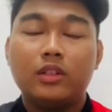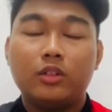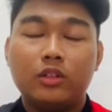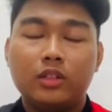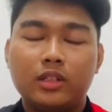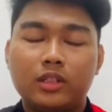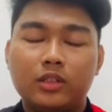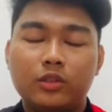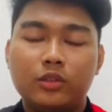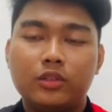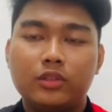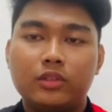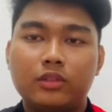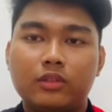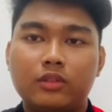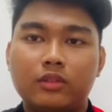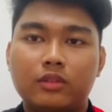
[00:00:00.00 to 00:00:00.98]
a good
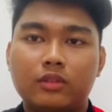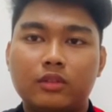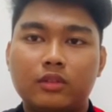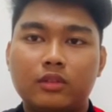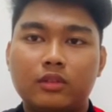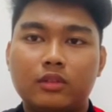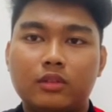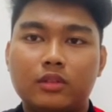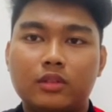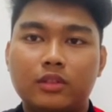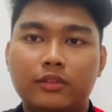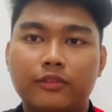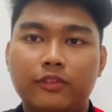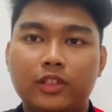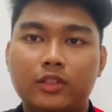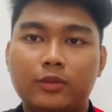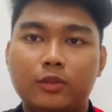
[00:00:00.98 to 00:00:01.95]

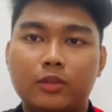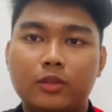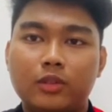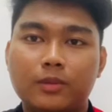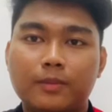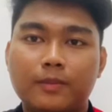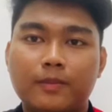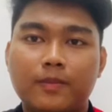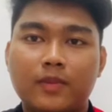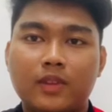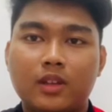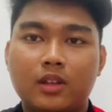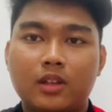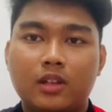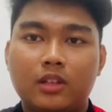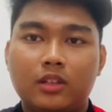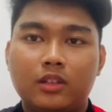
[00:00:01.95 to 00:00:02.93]
surface road,
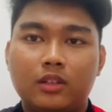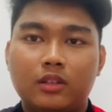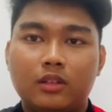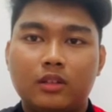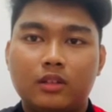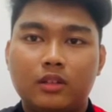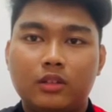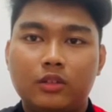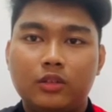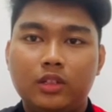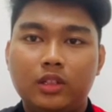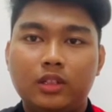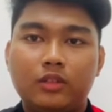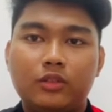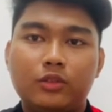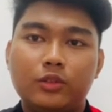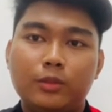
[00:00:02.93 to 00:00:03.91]
you
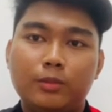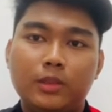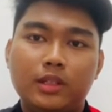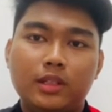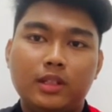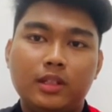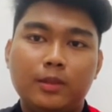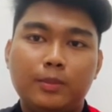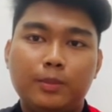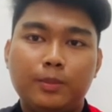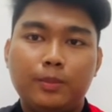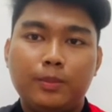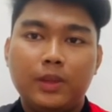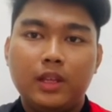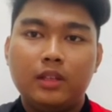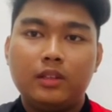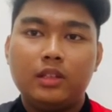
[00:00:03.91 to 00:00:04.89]
need to immediately
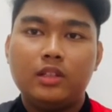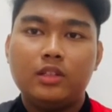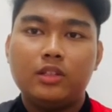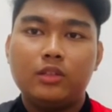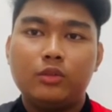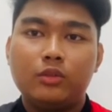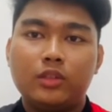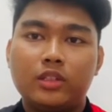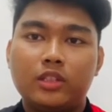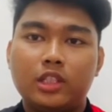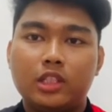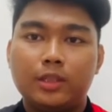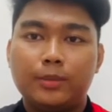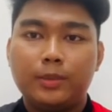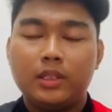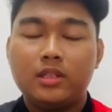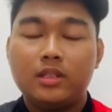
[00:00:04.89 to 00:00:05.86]
pay attention to the
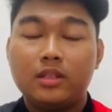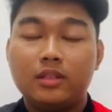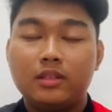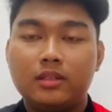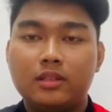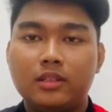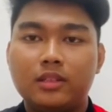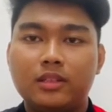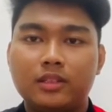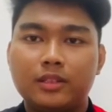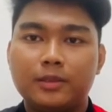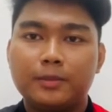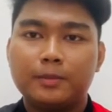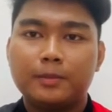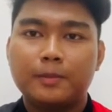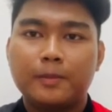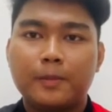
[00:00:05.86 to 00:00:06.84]
suspension system.
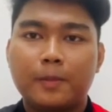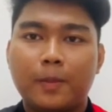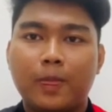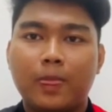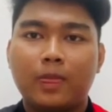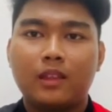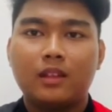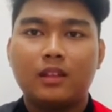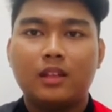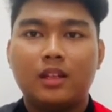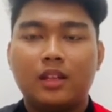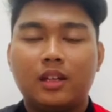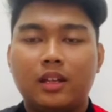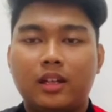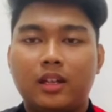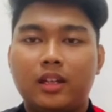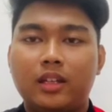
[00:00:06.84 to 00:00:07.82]

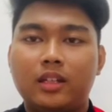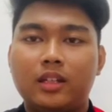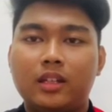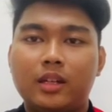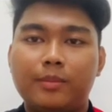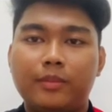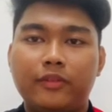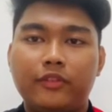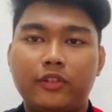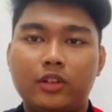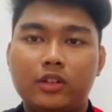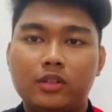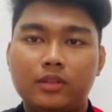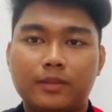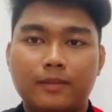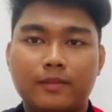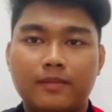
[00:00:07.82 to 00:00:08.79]
And number 4,
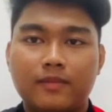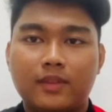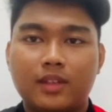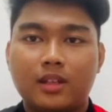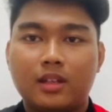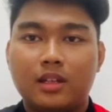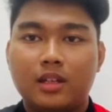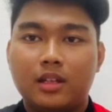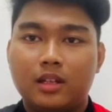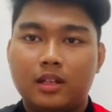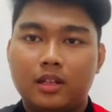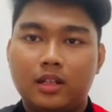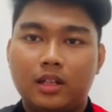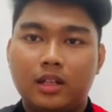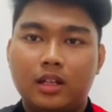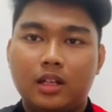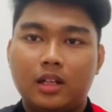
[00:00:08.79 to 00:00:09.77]
the
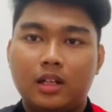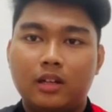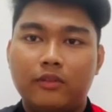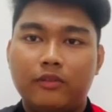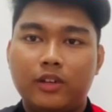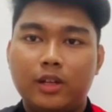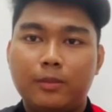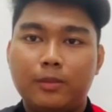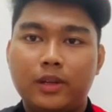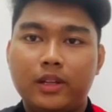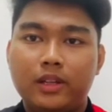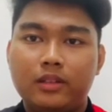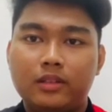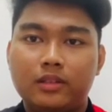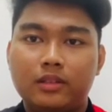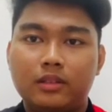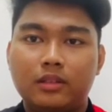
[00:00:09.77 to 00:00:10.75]
car
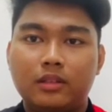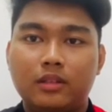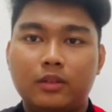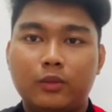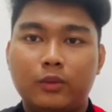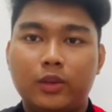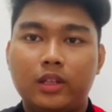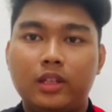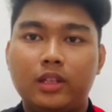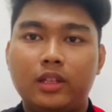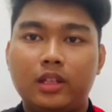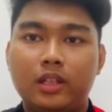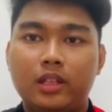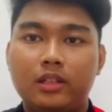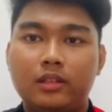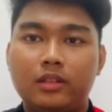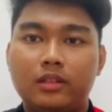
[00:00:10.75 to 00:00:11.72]
vibrates when
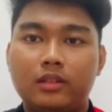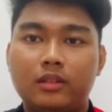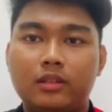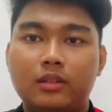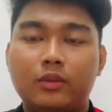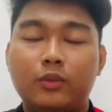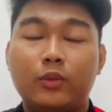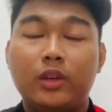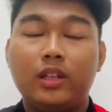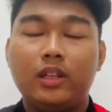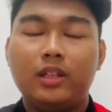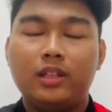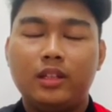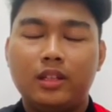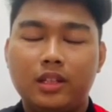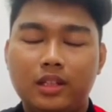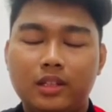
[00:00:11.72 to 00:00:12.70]
it
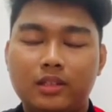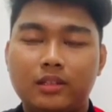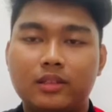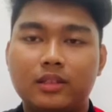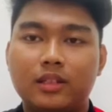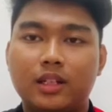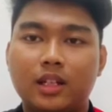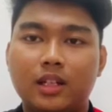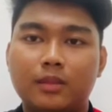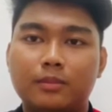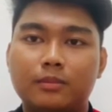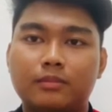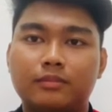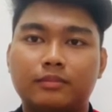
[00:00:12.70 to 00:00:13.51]
hits a hump.